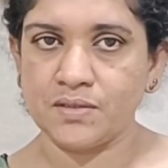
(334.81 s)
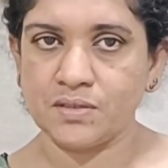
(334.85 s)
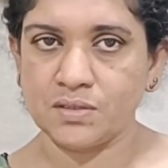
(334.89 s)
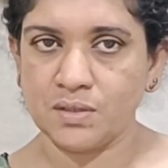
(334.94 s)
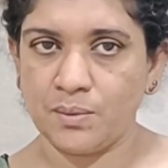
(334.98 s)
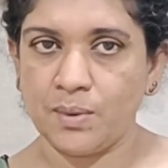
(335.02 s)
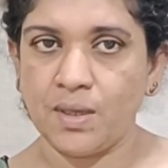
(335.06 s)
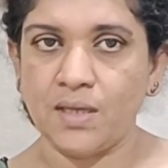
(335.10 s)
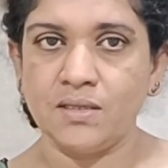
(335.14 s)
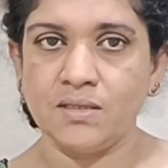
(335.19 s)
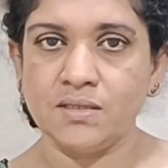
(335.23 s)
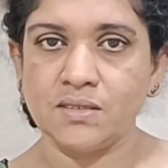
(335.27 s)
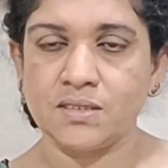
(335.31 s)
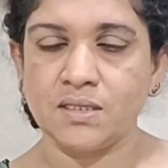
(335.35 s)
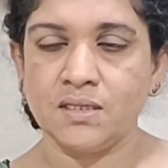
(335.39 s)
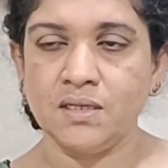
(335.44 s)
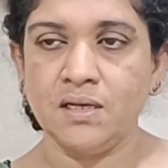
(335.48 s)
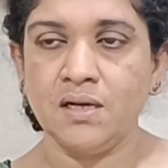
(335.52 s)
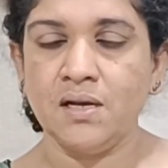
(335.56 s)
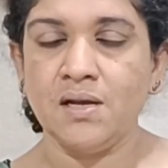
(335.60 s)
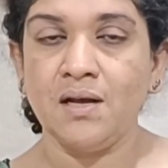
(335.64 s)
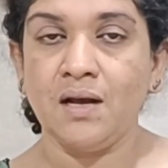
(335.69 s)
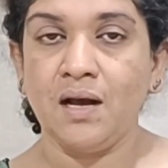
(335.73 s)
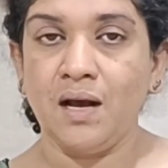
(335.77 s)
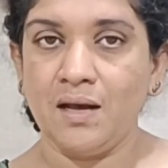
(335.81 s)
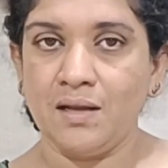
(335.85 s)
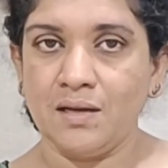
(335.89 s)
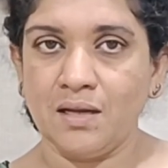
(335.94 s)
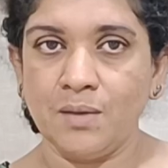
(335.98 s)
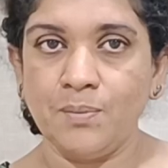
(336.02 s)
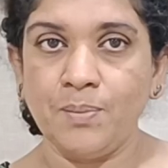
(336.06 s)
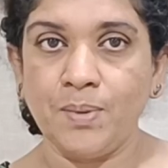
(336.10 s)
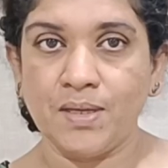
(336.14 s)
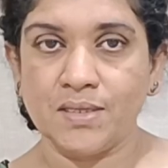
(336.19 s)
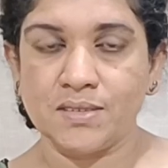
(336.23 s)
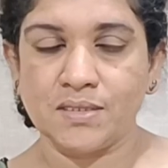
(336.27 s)
So one is a
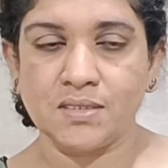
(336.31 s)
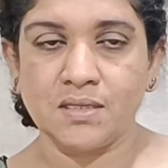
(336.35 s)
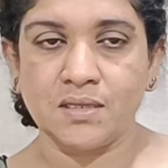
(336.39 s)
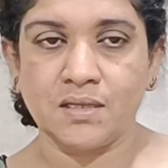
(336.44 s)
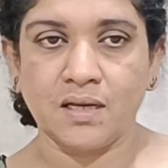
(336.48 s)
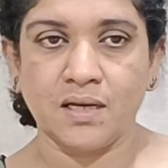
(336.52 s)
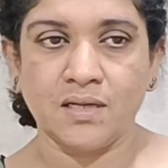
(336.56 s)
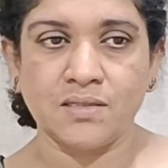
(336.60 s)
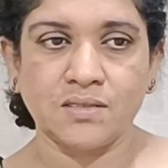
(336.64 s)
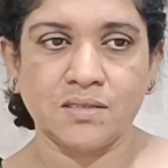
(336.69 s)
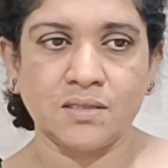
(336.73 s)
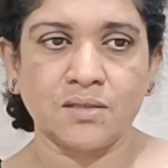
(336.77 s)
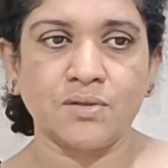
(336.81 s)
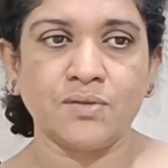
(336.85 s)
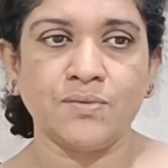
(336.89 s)
anaplastic cancer,